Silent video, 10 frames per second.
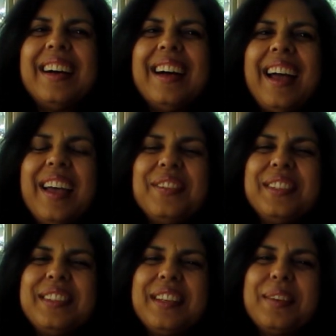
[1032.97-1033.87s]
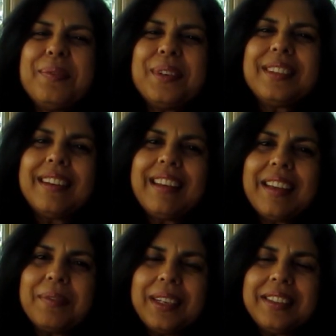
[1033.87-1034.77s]
I have to say the books are
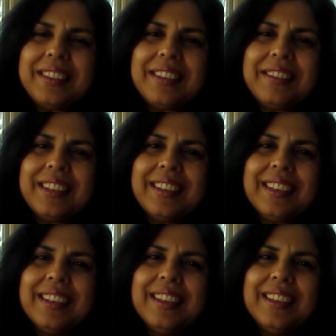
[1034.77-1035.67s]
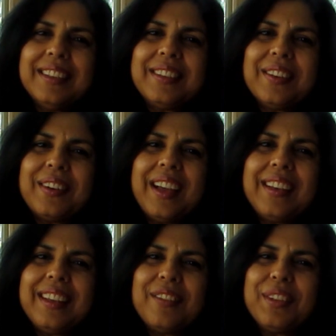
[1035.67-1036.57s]
like my children, so I
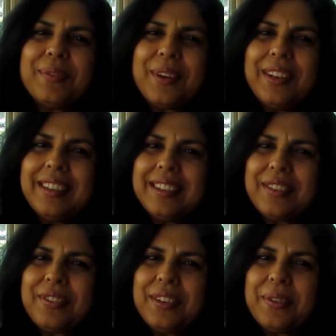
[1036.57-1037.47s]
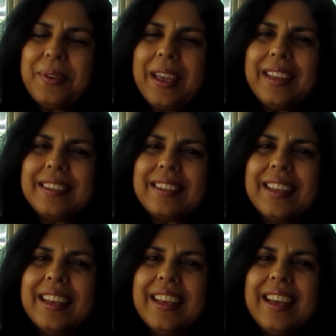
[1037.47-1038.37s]
love them all in different ways.
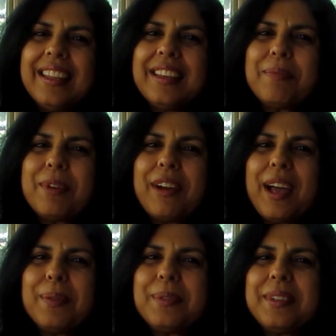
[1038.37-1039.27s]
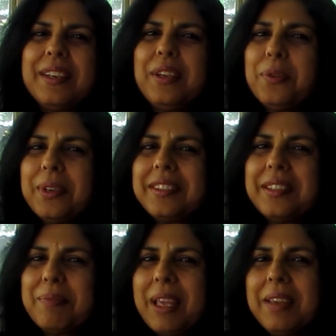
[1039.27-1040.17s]
I think perhaps the newest,
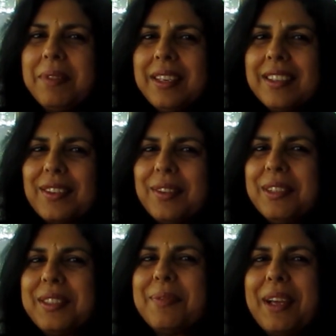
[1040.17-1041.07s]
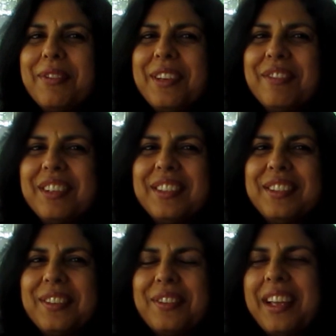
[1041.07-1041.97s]
The Baby, is always my favorite,
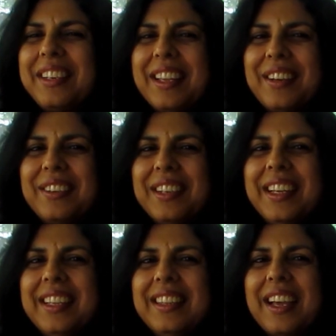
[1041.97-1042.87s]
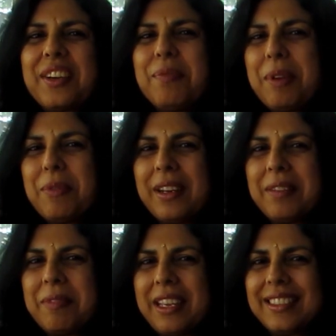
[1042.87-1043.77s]
so right now that could be one
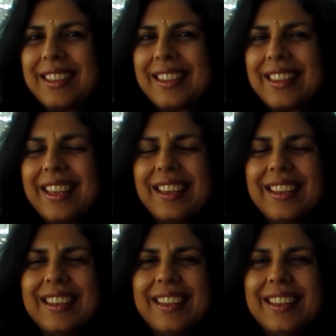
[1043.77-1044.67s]
amazing thing.